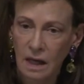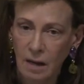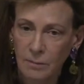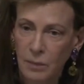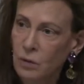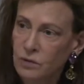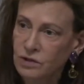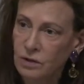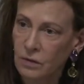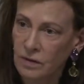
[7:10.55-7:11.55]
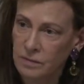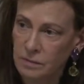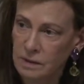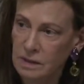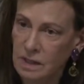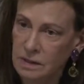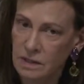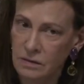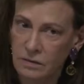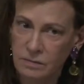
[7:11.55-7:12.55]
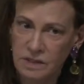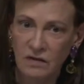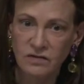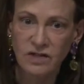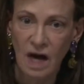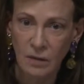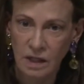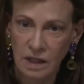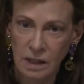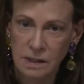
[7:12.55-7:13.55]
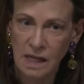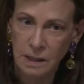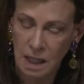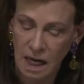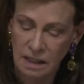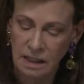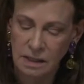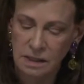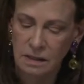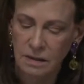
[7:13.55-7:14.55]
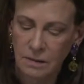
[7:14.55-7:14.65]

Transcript: uh, polls show them to be, consider themselves Taiwanese, not Chinese.